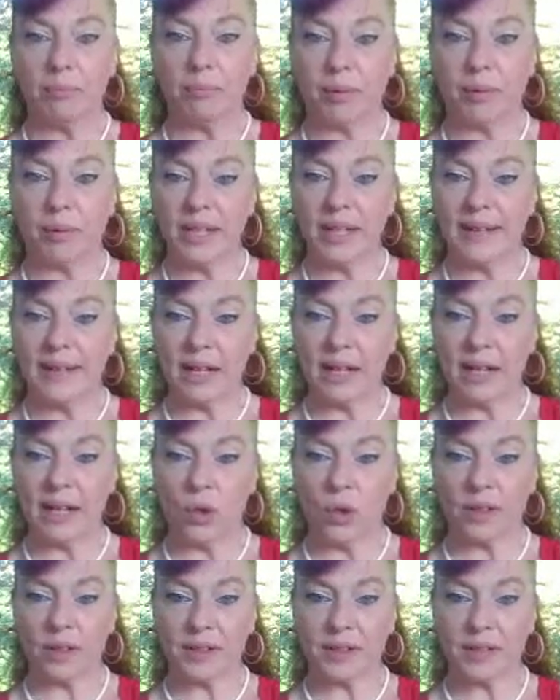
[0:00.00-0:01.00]
plotting that
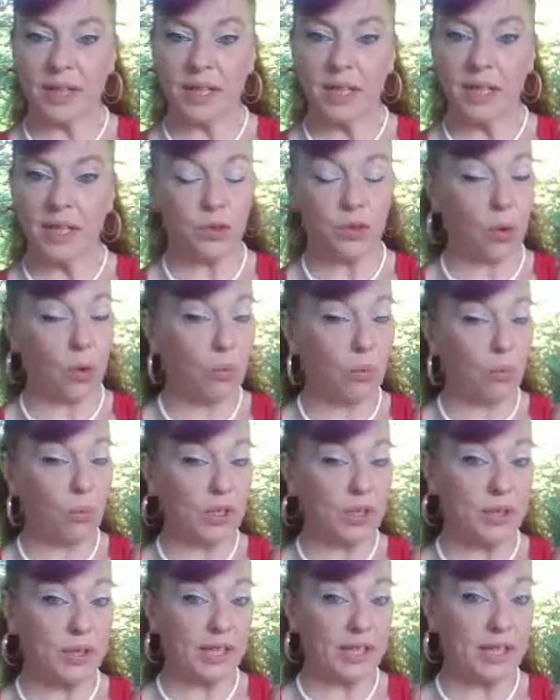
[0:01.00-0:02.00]
course, knowing
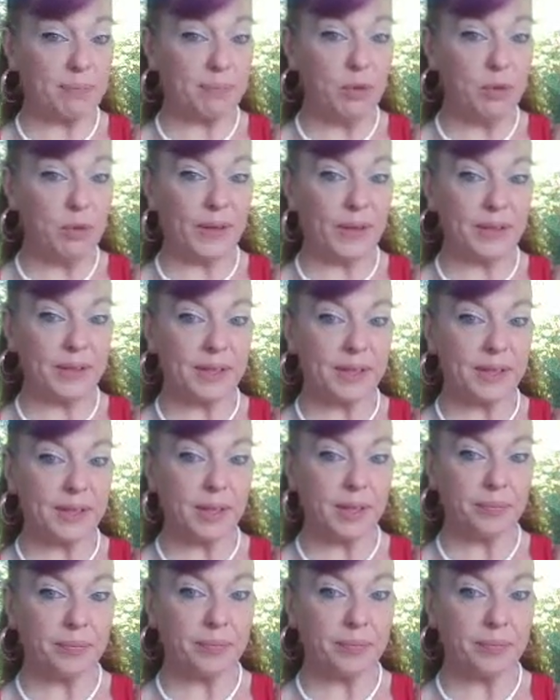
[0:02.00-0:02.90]
what your next move is,